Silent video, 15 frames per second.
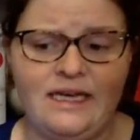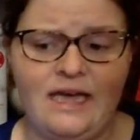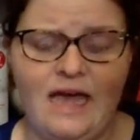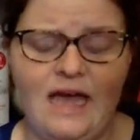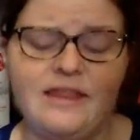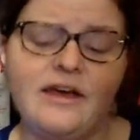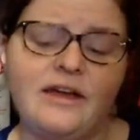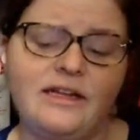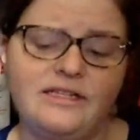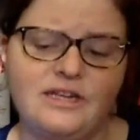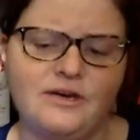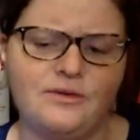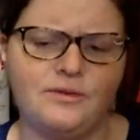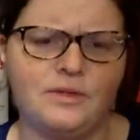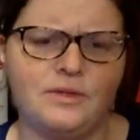I thought
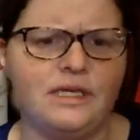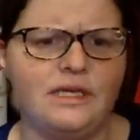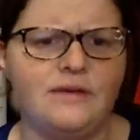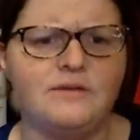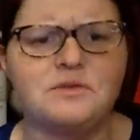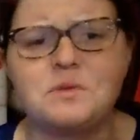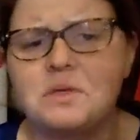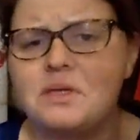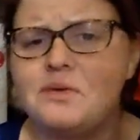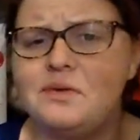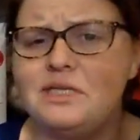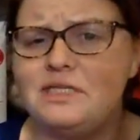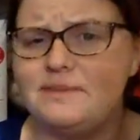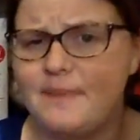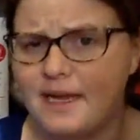it was really
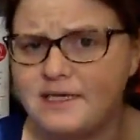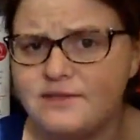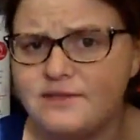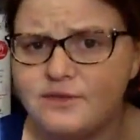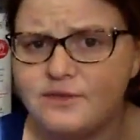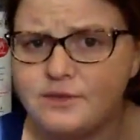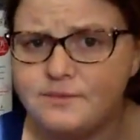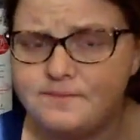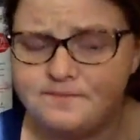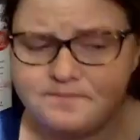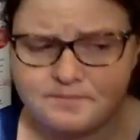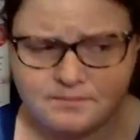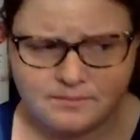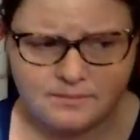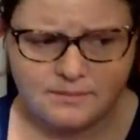respectful,
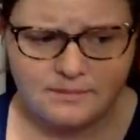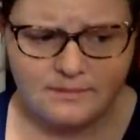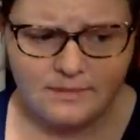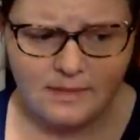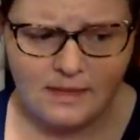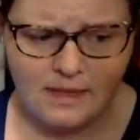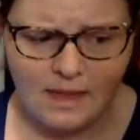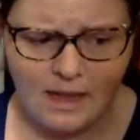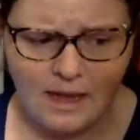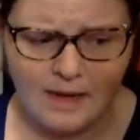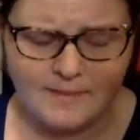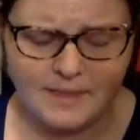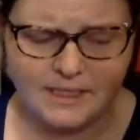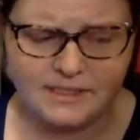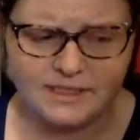
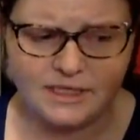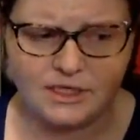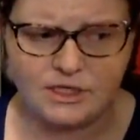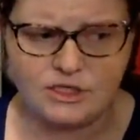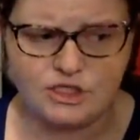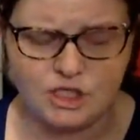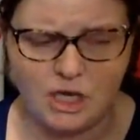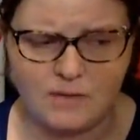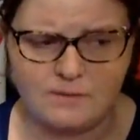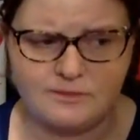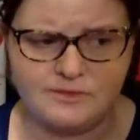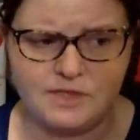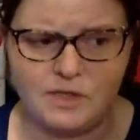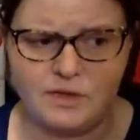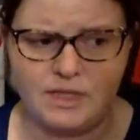and it did a good job of
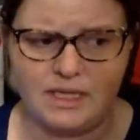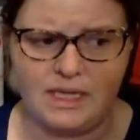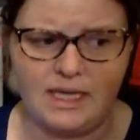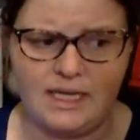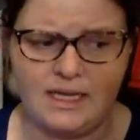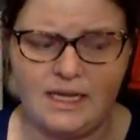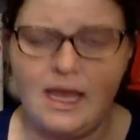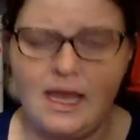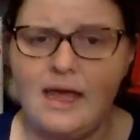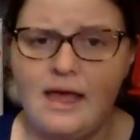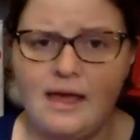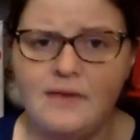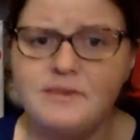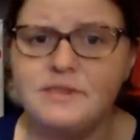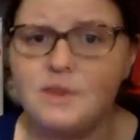showing like
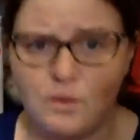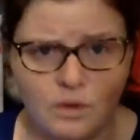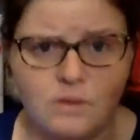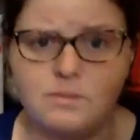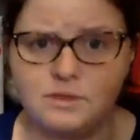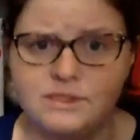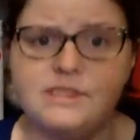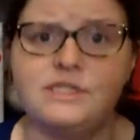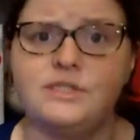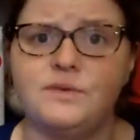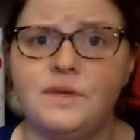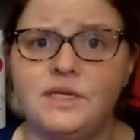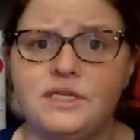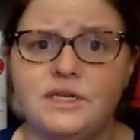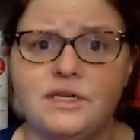it was a horrible
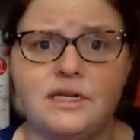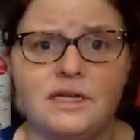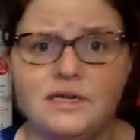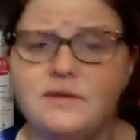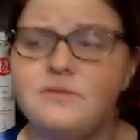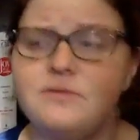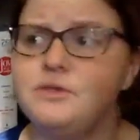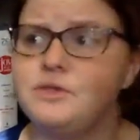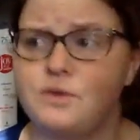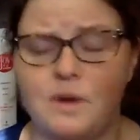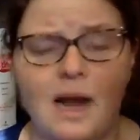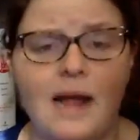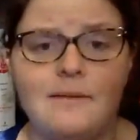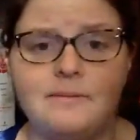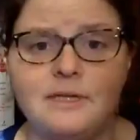situation and it was
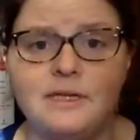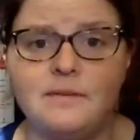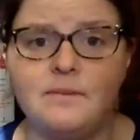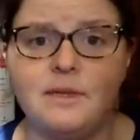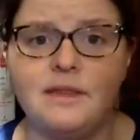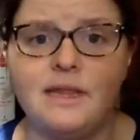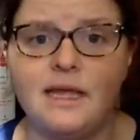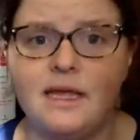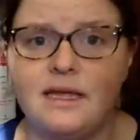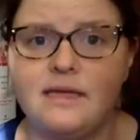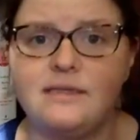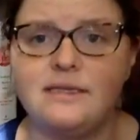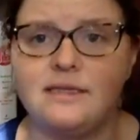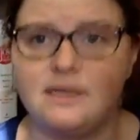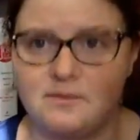crappy, but they
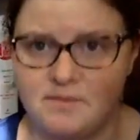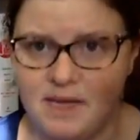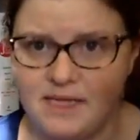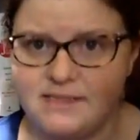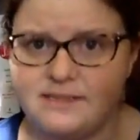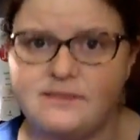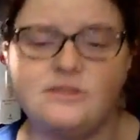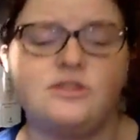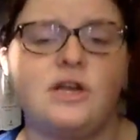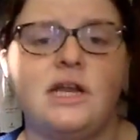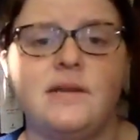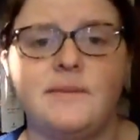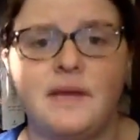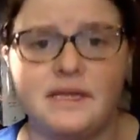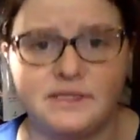did their best and tried to
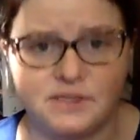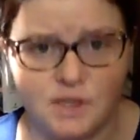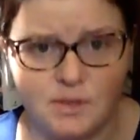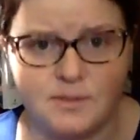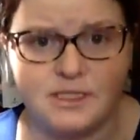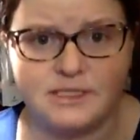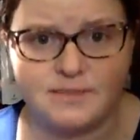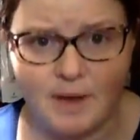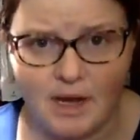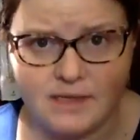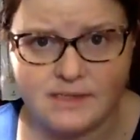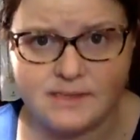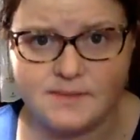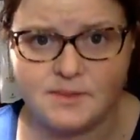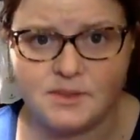make it as homey as
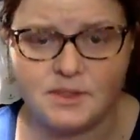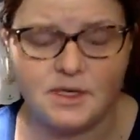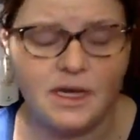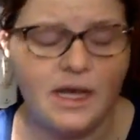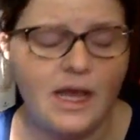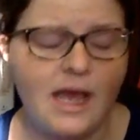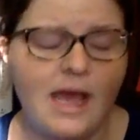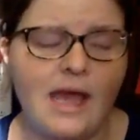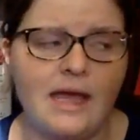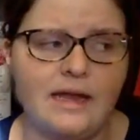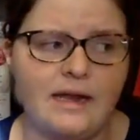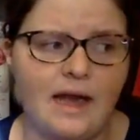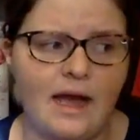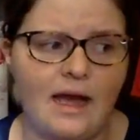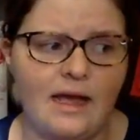possible,
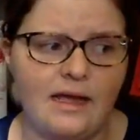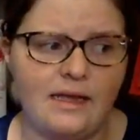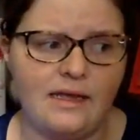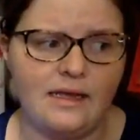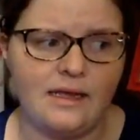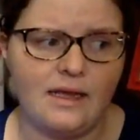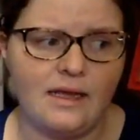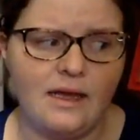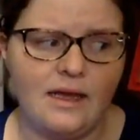and I